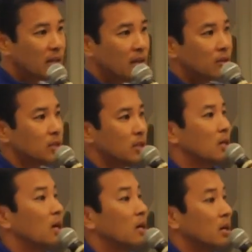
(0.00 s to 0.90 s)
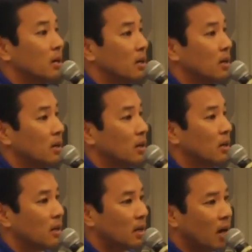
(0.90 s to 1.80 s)
and then there's the gut,
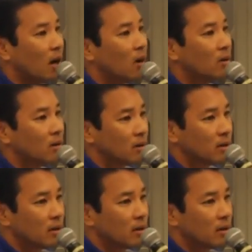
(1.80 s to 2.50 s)
the na'au.